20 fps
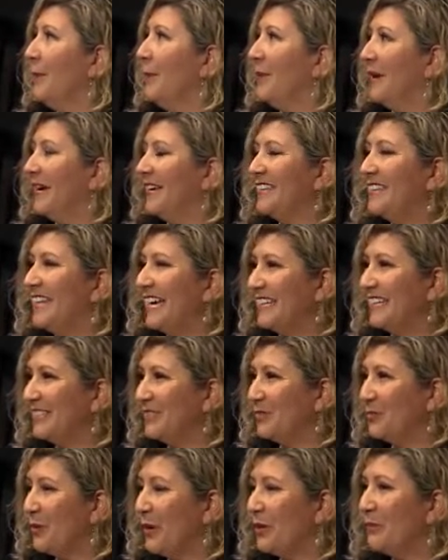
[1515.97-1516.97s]
but that
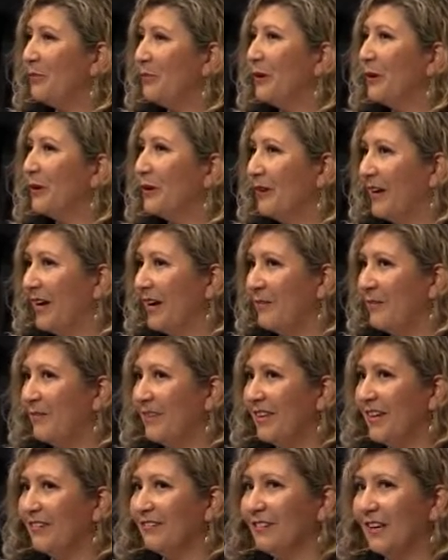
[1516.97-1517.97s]
is one program
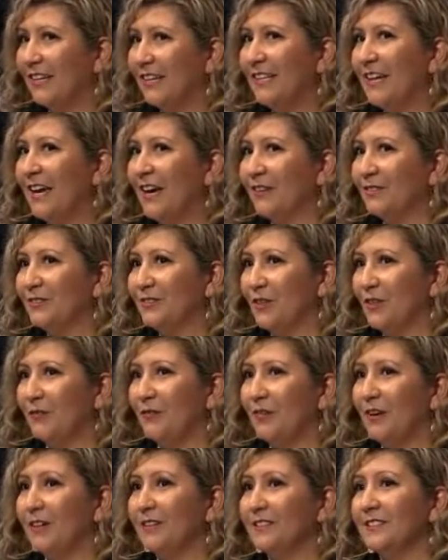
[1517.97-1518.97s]
that right now so
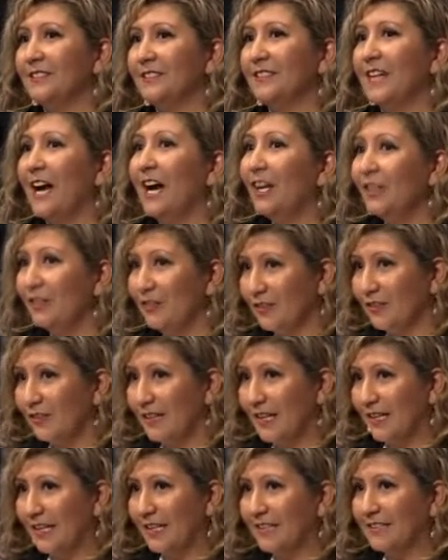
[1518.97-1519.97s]
far does not look
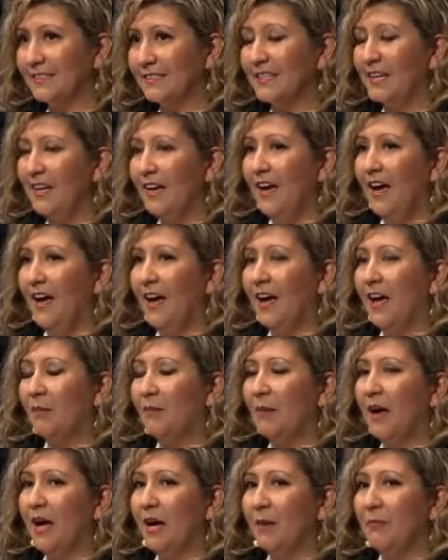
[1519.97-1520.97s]
like it's
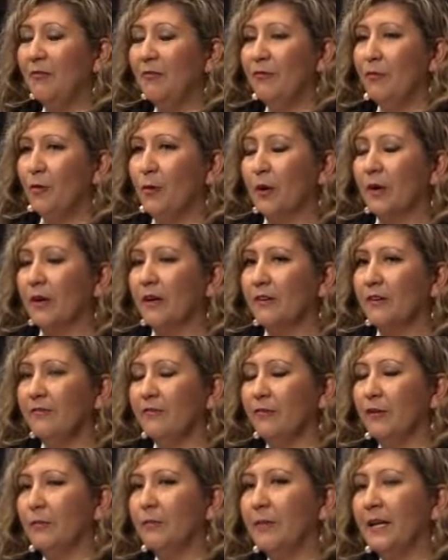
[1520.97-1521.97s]
up for
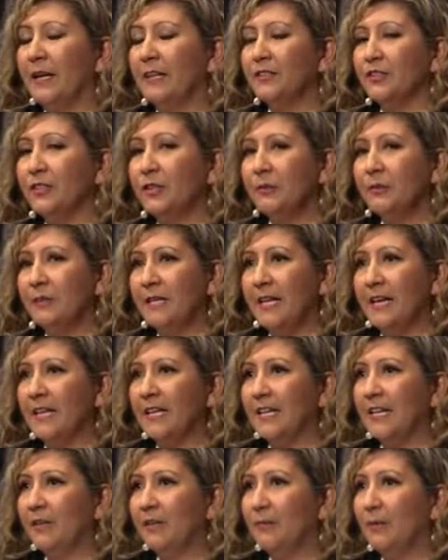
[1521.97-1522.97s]
being
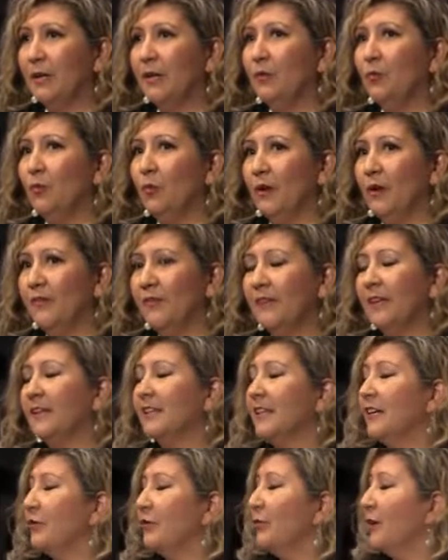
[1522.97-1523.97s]
terminated. But one thing
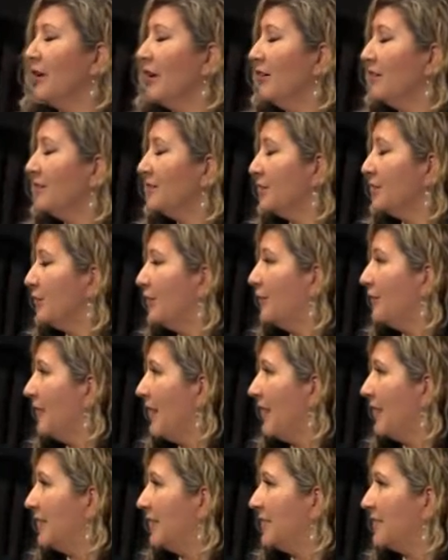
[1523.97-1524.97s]
that we also
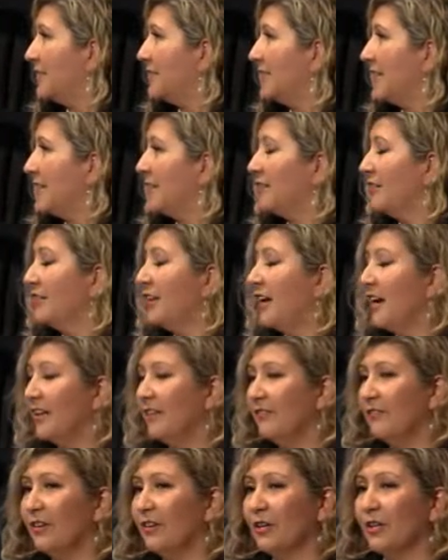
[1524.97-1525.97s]
find is that a
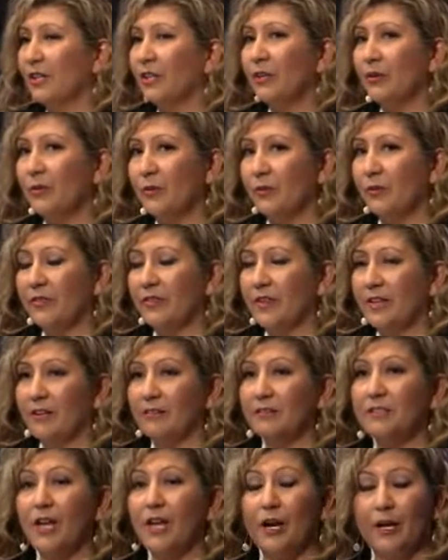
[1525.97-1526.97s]
lot of our youth that
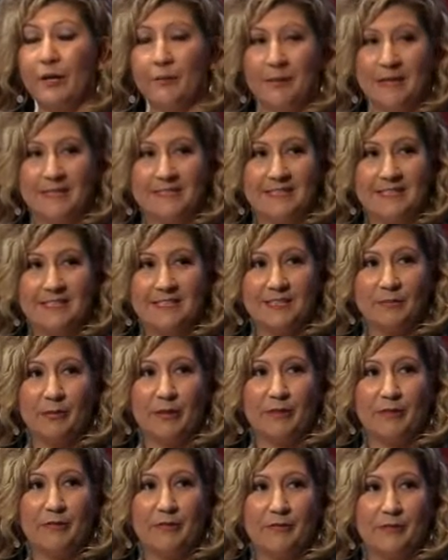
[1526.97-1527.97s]
are documented, as
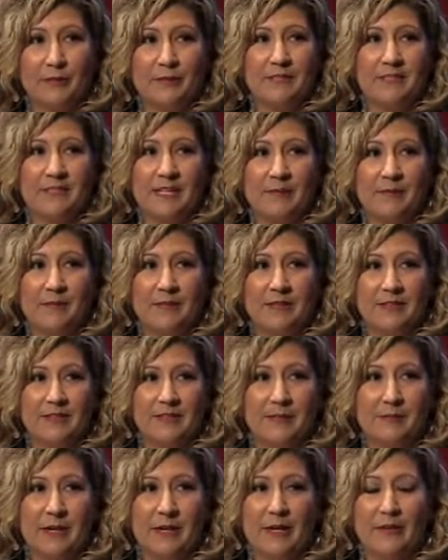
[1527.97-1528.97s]
we refer to them,
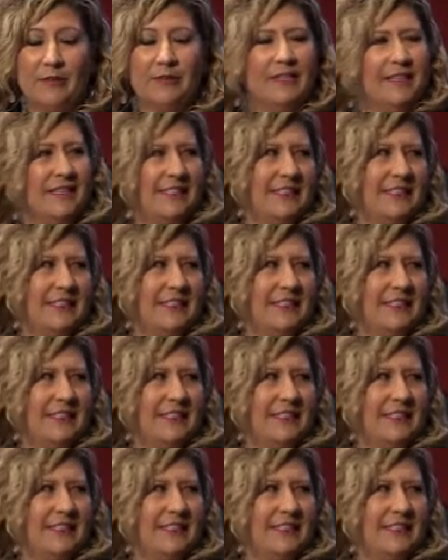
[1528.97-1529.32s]
there's about